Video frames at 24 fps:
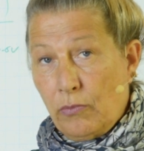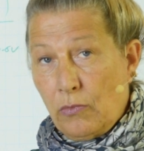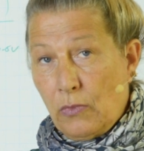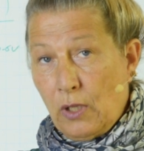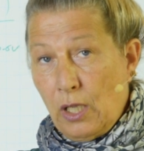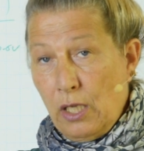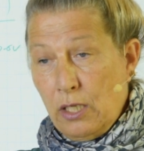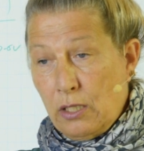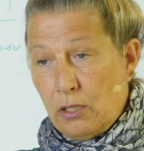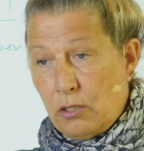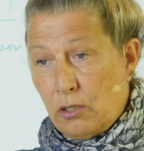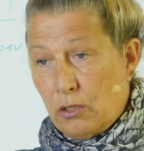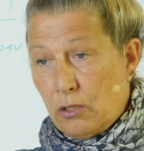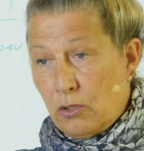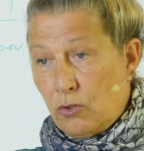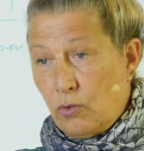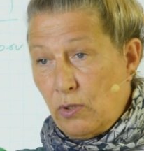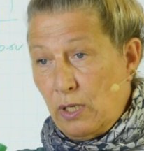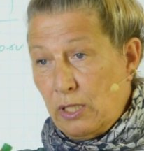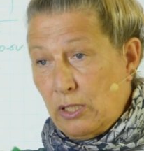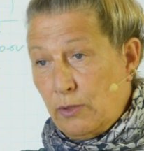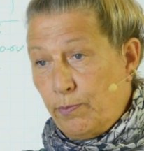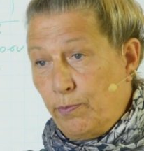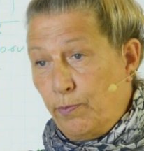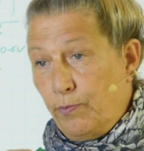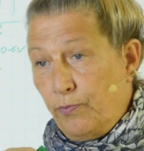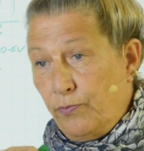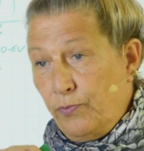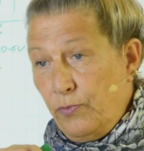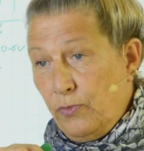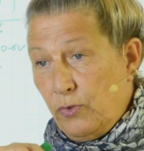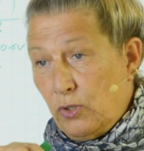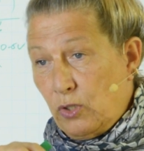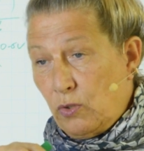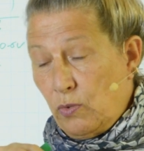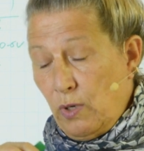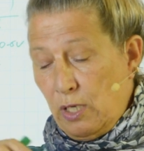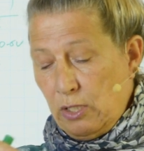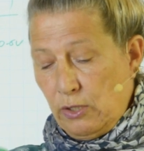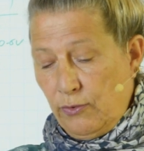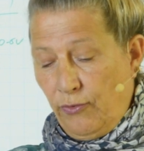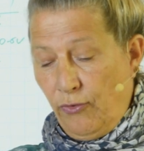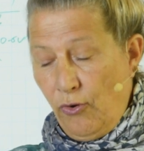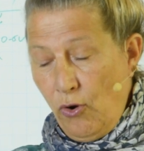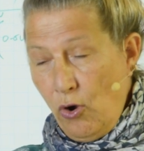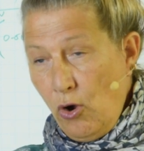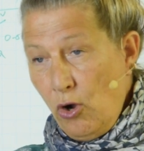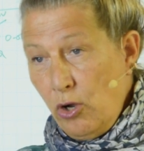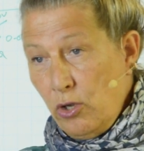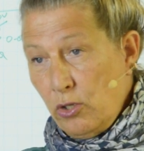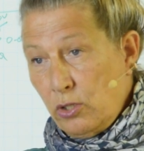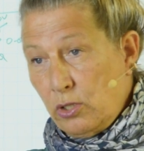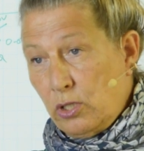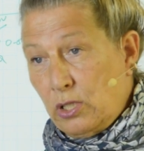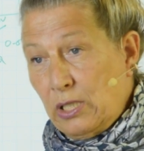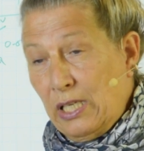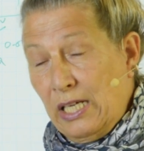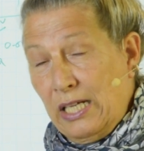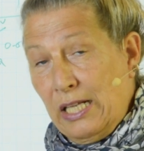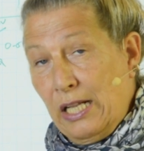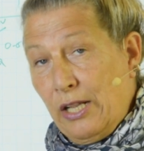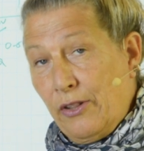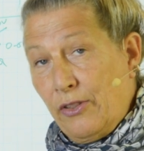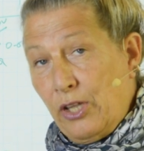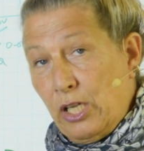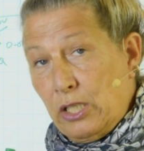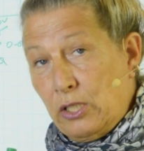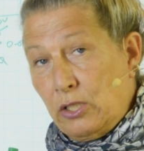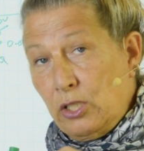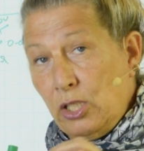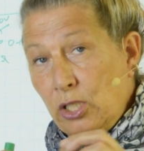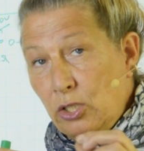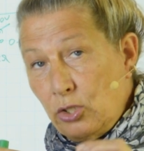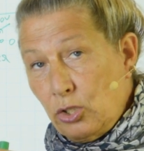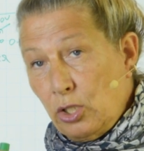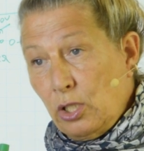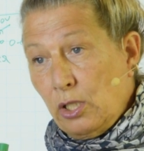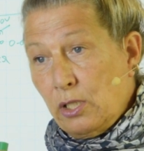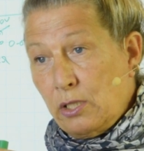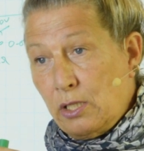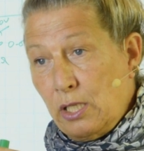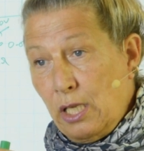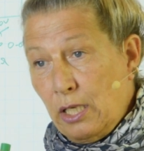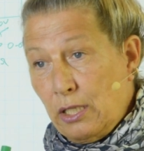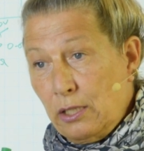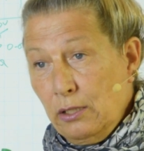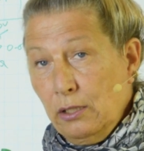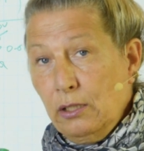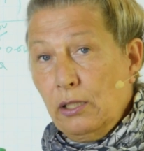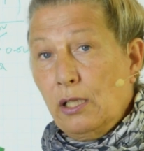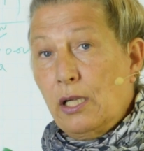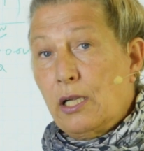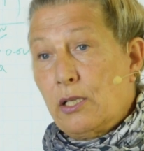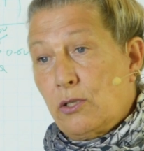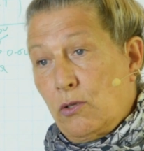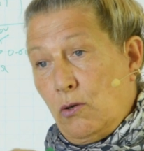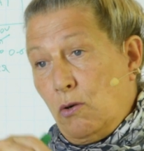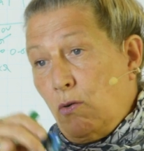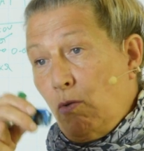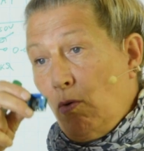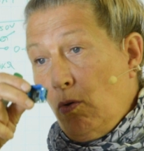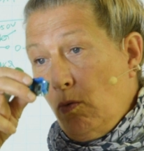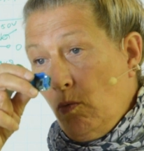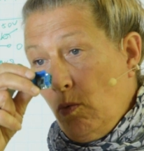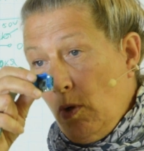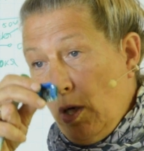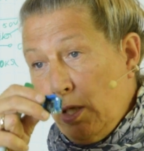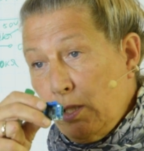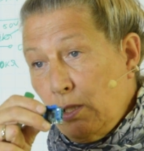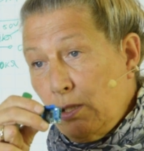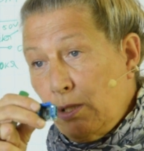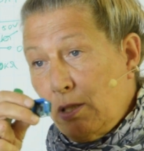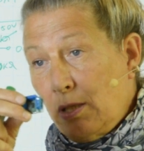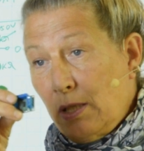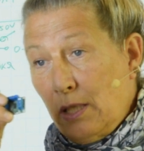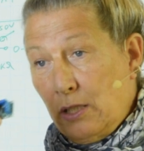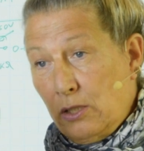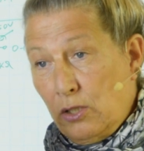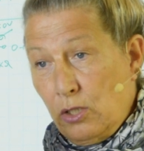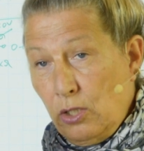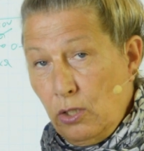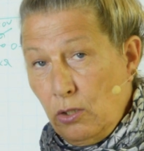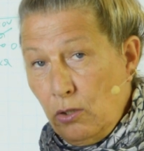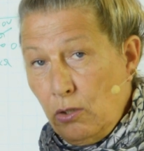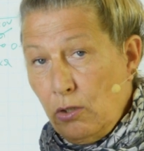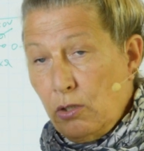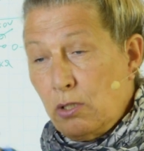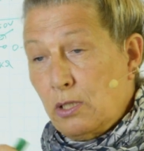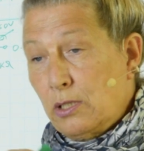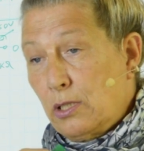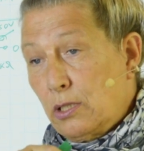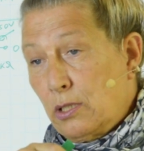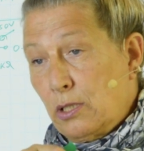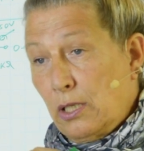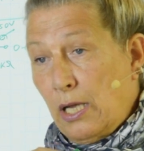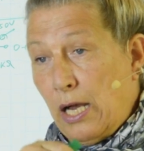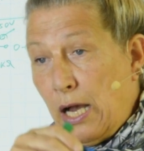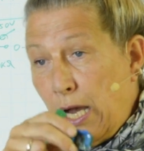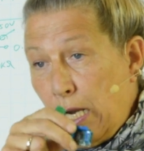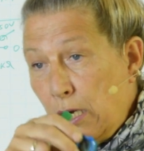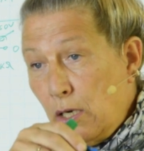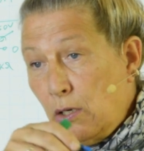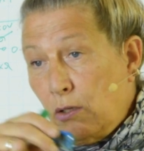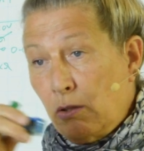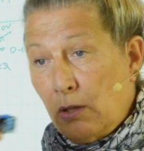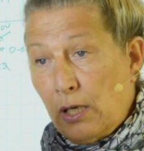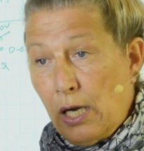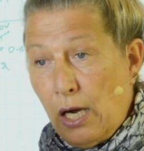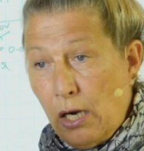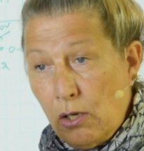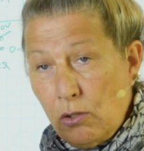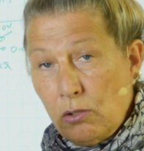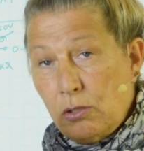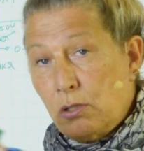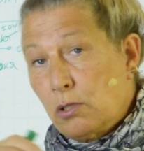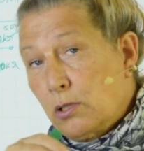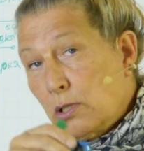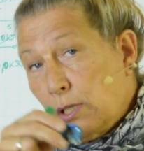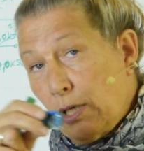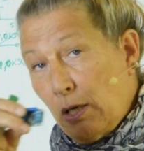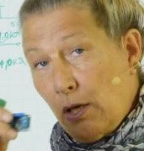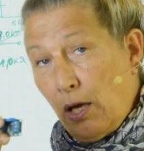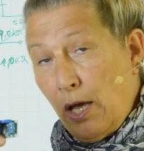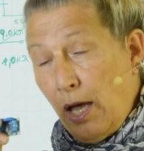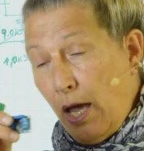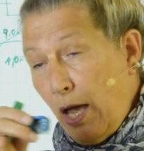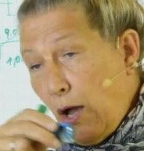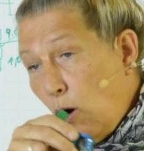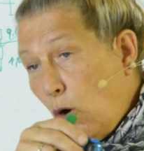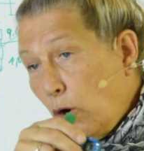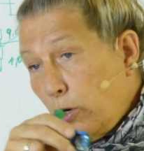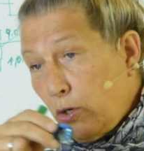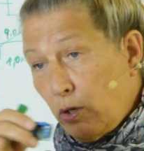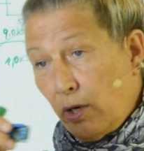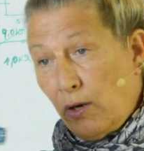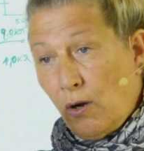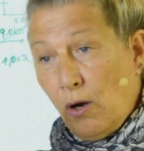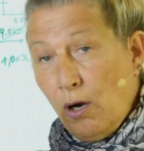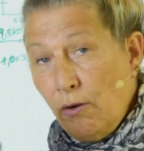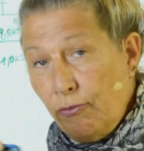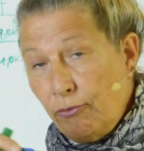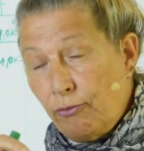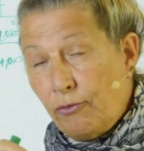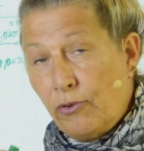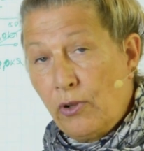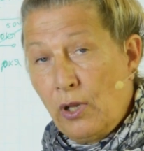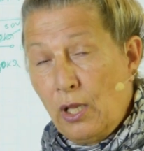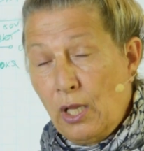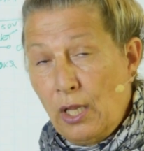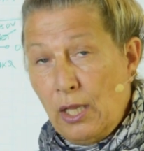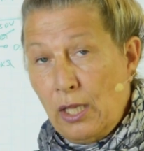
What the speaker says: it transfers that digital signal, also ones and zeros, an und aus, on and off.